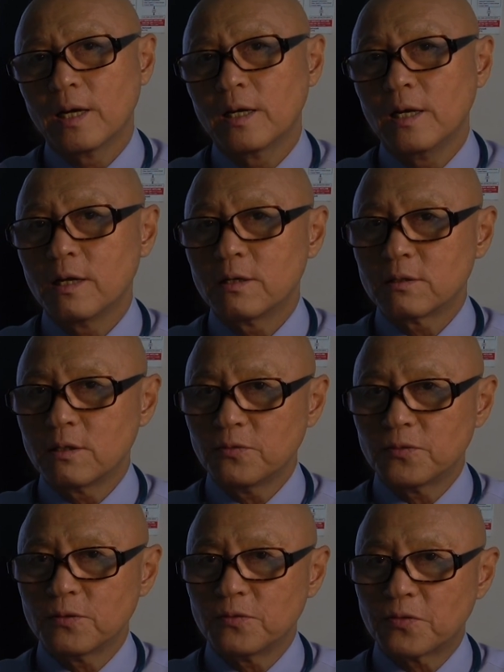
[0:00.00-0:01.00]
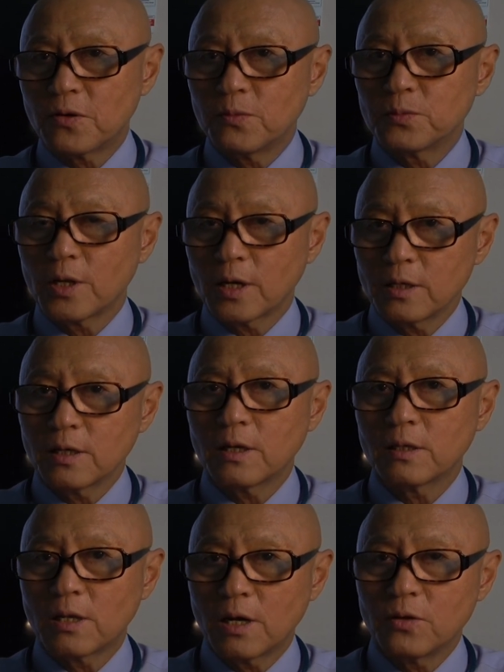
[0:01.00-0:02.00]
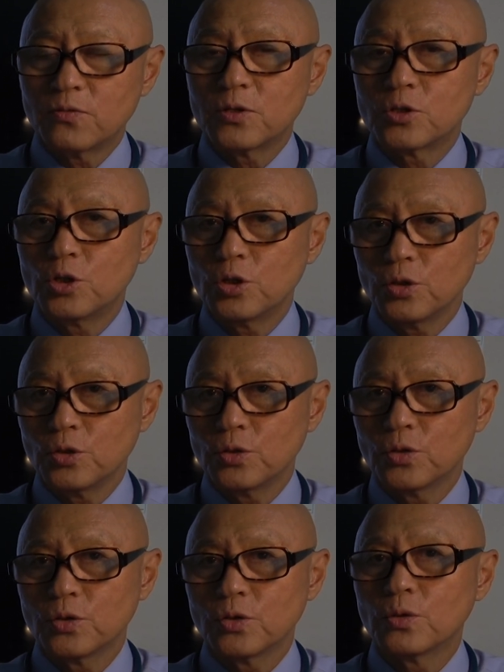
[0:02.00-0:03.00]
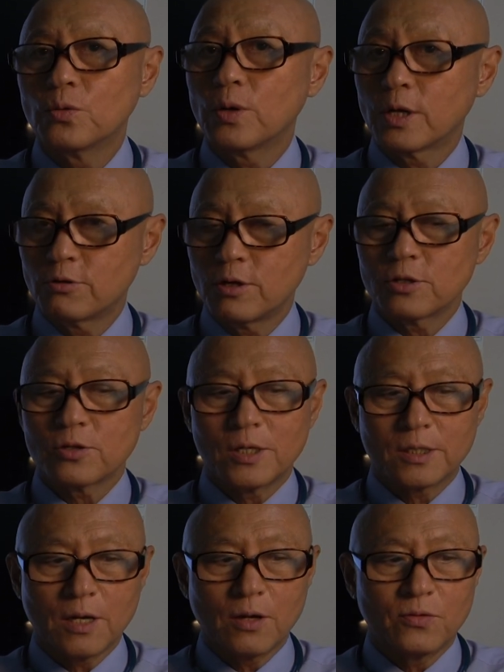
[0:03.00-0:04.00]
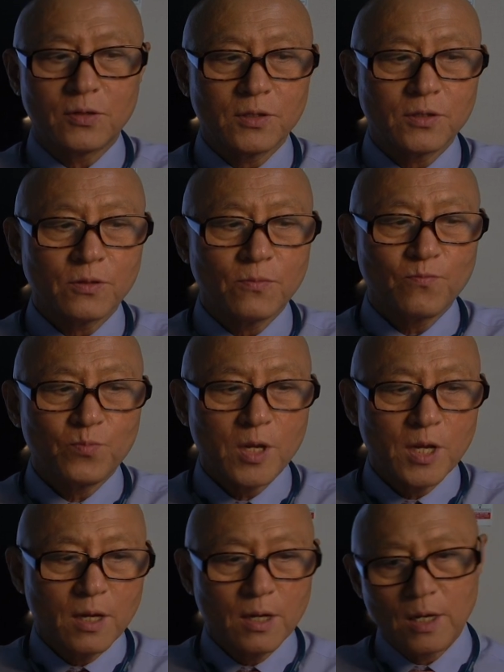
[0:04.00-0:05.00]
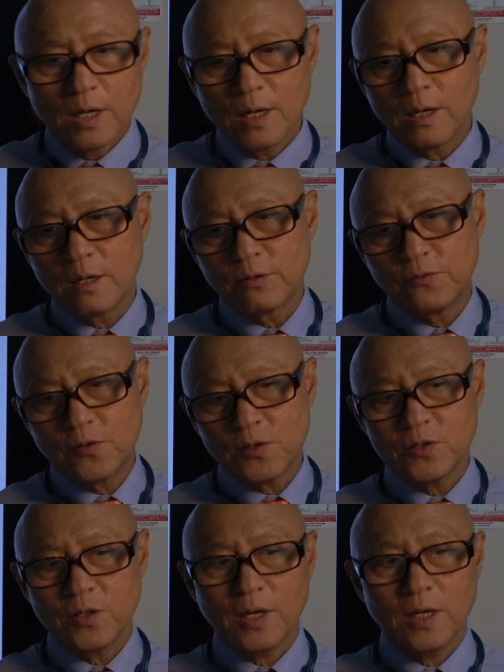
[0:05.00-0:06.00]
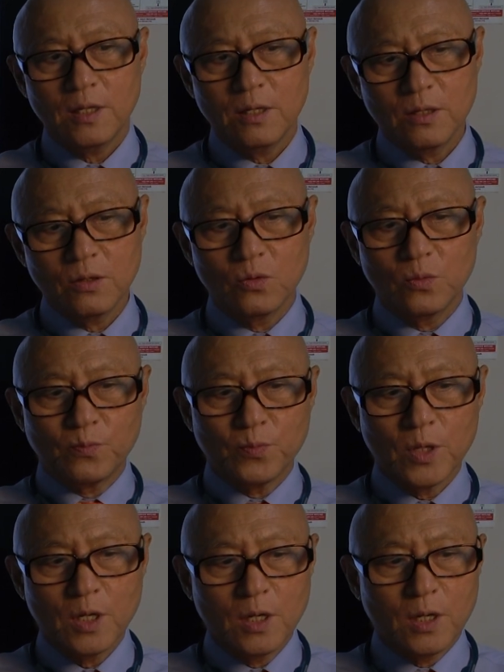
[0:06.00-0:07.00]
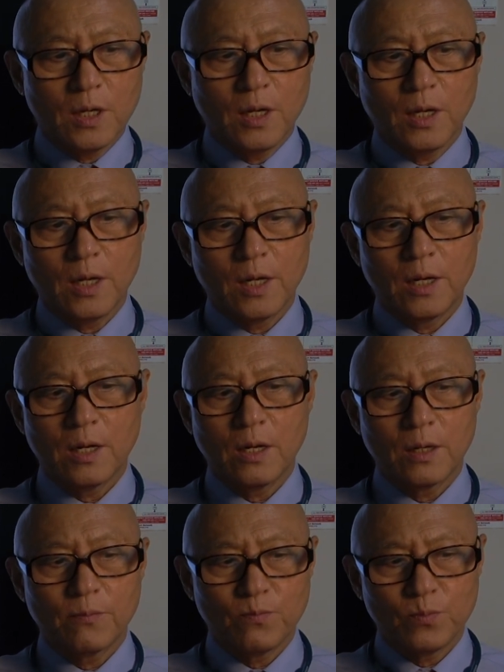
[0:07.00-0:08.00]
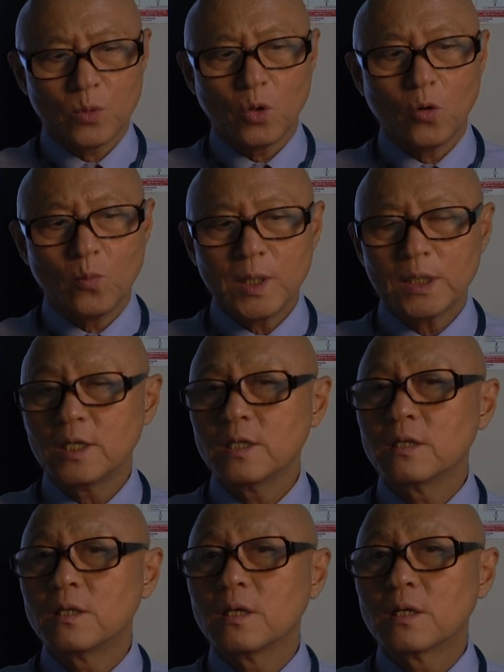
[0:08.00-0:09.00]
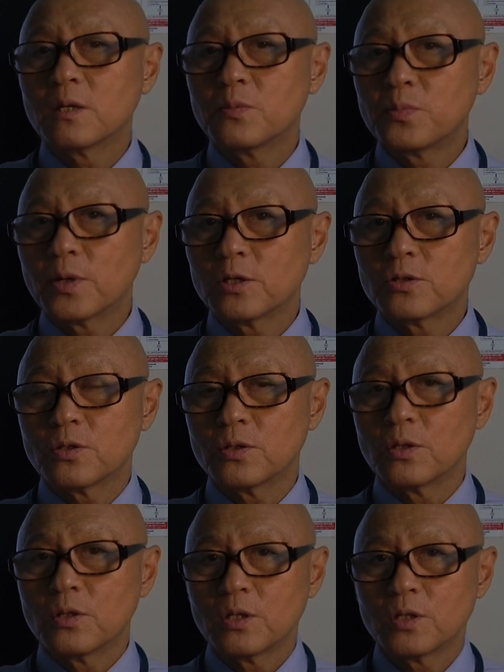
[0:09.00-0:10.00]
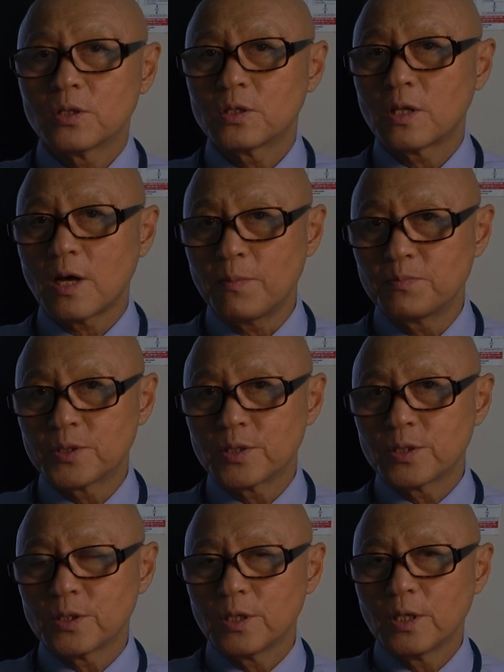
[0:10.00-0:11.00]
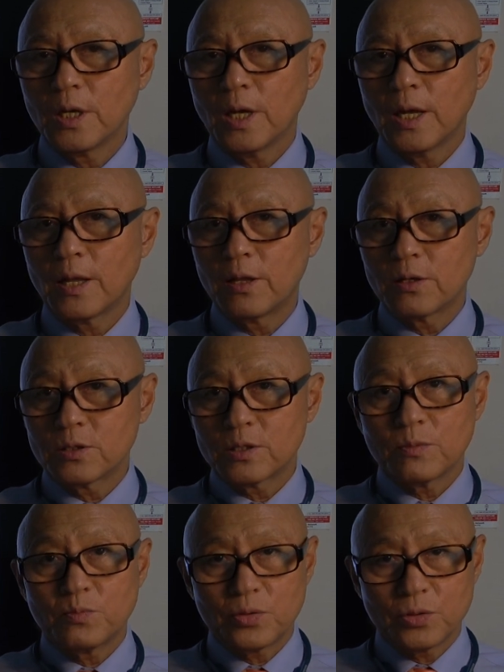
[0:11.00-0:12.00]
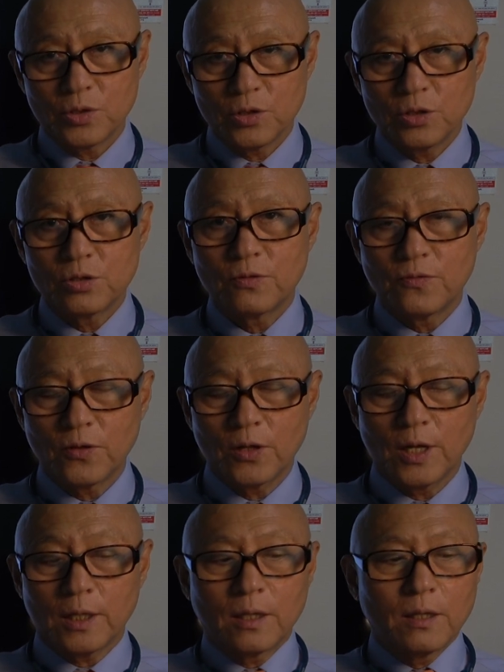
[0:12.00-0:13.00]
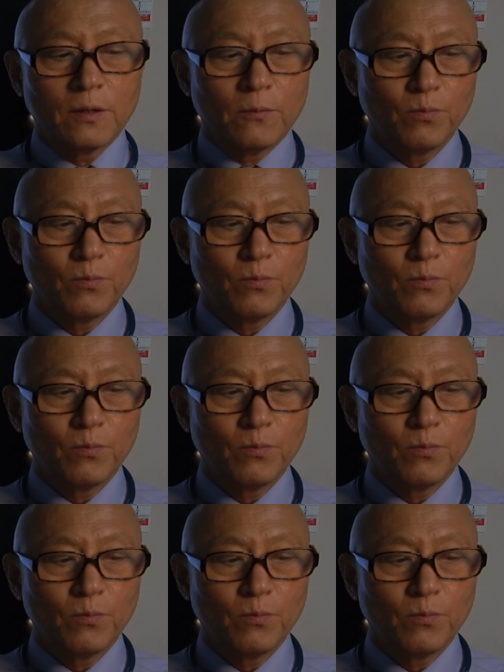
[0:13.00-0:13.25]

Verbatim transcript: a little different from technical diver to recreational divers. Uh, first aid and uh, omitted decompression stops and there's some procedure for that.